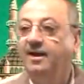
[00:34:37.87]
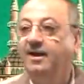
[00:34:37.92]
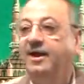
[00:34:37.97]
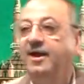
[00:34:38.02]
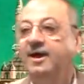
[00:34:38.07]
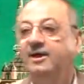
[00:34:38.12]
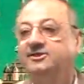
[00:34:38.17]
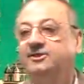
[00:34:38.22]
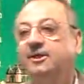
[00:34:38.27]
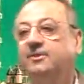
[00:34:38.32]

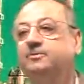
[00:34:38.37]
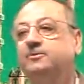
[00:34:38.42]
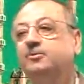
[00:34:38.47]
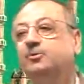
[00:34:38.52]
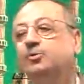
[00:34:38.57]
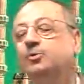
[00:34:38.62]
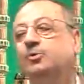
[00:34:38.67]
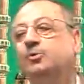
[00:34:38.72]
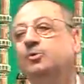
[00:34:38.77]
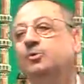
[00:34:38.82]

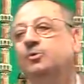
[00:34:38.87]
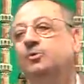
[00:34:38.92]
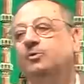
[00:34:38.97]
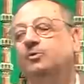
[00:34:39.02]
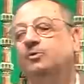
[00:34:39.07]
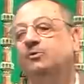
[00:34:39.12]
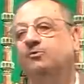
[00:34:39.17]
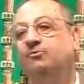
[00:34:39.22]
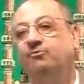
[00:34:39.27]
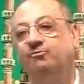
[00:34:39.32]
Ajabtuhu.
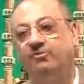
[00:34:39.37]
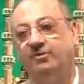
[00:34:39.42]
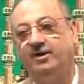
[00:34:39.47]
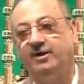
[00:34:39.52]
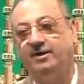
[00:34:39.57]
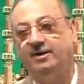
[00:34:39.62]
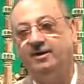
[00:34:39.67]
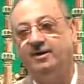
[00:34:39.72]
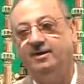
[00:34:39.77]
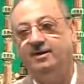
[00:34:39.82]

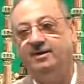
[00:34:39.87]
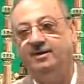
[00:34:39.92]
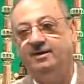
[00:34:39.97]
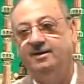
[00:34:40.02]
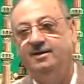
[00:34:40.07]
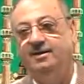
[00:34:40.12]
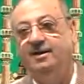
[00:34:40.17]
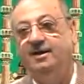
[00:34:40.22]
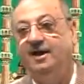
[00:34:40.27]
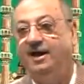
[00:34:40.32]
Fa
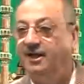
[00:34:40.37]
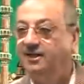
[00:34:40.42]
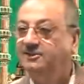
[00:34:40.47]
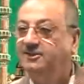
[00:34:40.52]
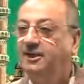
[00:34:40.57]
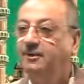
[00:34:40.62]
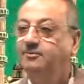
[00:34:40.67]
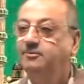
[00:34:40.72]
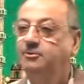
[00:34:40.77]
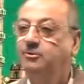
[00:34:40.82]

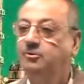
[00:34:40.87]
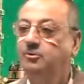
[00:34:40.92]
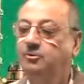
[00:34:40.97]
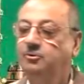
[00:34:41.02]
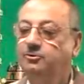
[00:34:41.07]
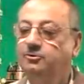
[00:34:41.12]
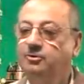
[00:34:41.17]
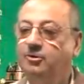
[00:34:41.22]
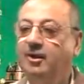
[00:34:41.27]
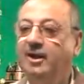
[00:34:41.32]
ajabtuhu.
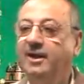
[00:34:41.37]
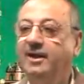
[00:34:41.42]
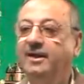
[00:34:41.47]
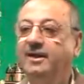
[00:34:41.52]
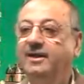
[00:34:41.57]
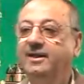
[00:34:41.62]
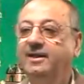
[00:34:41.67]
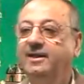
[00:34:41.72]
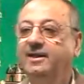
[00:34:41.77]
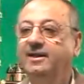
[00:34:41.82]
So
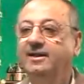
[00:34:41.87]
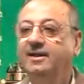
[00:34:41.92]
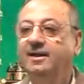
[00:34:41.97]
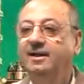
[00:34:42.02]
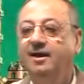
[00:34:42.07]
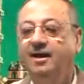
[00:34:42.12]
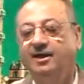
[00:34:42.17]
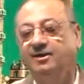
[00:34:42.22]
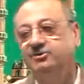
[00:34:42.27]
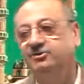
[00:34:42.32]
I
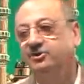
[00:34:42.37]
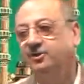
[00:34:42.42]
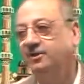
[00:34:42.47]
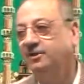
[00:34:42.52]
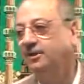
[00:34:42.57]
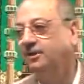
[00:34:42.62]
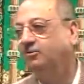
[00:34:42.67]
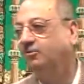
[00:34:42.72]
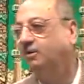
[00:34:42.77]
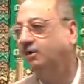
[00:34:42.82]
answered
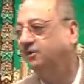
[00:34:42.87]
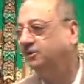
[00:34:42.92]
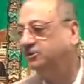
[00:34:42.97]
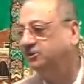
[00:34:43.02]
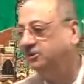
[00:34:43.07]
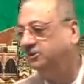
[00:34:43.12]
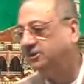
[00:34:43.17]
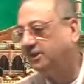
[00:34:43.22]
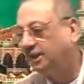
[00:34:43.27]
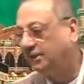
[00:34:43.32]
it. What is
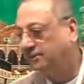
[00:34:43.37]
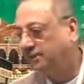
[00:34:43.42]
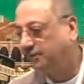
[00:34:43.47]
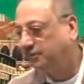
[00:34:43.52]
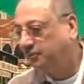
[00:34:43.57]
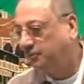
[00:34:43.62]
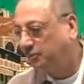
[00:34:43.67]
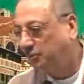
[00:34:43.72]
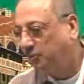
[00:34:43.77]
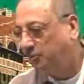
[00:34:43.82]
this
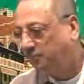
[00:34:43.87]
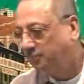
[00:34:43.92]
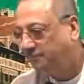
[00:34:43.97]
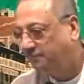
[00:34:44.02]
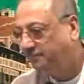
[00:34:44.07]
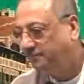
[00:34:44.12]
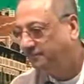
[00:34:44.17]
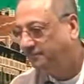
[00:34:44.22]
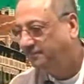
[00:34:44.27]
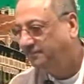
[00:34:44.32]
ajabtu?
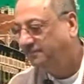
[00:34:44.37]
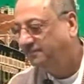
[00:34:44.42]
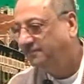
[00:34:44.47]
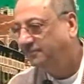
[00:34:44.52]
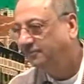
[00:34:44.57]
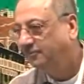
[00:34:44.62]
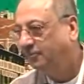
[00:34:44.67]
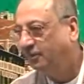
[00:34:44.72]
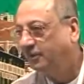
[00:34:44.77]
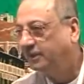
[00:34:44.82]

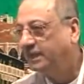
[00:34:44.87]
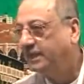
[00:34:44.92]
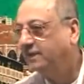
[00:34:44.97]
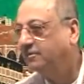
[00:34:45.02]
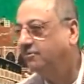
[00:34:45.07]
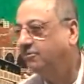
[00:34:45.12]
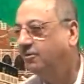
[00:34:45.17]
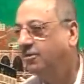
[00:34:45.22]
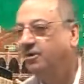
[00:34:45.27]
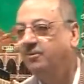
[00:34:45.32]
What kind of
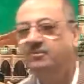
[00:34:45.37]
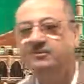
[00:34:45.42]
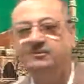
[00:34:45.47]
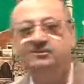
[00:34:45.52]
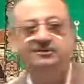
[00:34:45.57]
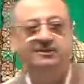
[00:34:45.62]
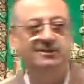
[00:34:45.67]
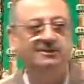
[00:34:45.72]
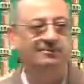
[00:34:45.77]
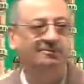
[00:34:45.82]
verb is
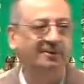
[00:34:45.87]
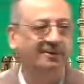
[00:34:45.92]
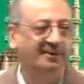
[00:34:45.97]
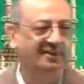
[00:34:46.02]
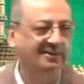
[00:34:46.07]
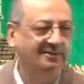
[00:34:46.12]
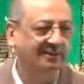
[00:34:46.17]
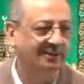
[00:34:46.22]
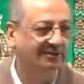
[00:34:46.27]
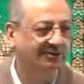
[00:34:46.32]
this,
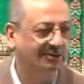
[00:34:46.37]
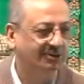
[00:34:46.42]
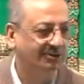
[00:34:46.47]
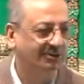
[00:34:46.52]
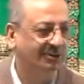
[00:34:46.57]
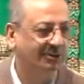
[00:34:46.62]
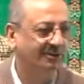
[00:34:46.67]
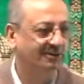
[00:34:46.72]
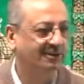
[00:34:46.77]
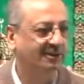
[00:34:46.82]
brothers and
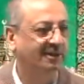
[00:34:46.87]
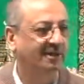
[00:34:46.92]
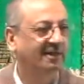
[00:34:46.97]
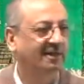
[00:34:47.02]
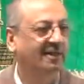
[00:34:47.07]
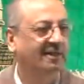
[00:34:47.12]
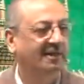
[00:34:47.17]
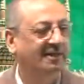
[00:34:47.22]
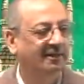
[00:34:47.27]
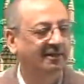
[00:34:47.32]
sisters?
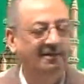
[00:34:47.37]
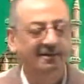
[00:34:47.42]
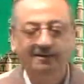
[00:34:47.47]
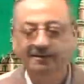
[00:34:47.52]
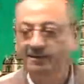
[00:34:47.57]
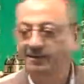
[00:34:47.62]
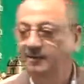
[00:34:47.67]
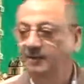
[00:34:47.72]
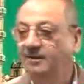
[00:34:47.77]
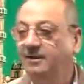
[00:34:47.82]

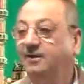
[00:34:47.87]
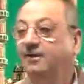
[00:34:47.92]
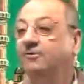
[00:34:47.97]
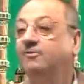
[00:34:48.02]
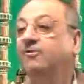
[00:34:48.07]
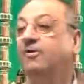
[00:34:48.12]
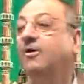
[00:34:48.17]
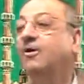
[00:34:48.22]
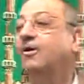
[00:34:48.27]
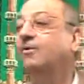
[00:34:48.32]

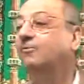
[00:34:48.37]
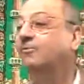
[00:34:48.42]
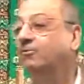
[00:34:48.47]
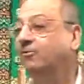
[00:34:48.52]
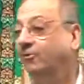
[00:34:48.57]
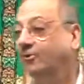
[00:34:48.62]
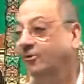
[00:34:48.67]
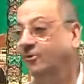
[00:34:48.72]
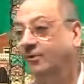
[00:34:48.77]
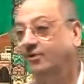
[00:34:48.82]
Form
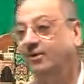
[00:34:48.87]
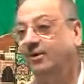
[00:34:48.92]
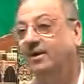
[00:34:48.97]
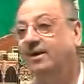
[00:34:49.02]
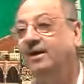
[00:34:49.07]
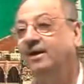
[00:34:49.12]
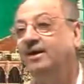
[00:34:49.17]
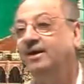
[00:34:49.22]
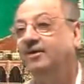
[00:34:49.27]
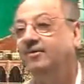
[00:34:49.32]
4.
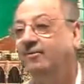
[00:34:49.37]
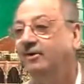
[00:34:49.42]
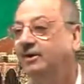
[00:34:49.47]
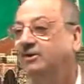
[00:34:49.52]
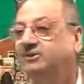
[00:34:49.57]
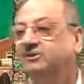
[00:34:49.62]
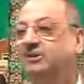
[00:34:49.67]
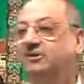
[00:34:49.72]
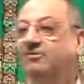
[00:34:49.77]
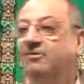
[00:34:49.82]
What
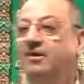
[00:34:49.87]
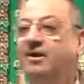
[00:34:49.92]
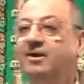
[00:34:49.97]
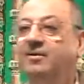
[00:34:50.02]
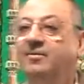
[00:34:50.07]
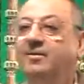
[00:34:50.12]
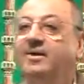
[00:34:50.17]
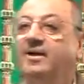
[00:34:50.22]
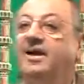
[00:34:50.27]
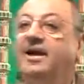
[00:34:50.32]
is the verb?
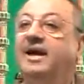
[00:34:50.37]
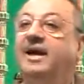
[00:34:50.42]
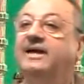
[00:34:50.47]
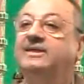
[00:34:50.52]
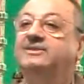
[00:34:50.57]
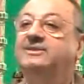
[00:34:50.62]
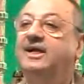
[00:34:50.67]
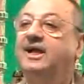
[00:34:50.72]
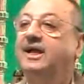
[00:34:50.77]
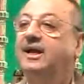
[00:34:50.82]

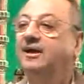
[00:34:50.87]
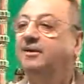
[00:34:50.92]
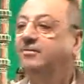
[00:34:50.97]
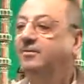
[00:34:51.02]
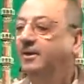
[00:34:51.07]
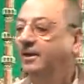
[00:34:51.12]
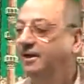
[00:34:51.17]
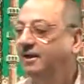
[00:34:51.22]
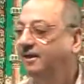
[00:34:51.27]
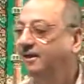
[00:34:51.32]

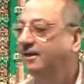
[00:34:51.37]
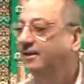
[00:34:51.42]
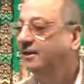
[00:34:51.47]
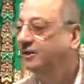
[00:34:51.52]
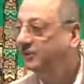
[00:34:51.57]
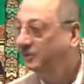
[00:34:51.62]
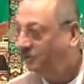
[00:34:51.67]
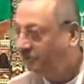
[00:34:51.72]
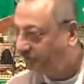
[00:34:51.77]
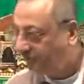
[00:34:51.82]
Ajaba
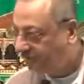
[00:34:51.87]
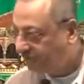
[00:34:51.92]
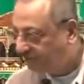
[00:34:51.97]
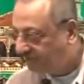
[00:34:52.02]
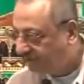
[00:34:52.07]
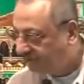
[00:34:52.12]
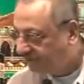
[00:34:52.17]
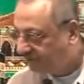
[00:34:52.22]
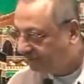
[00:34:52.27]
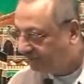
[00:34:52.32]

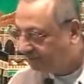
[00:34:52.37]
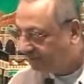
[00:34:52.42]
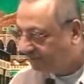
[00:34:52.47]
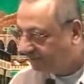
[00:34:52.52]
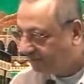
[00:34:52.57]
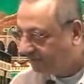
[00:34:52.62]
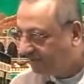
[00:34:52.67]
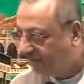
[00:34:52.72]
yujibu.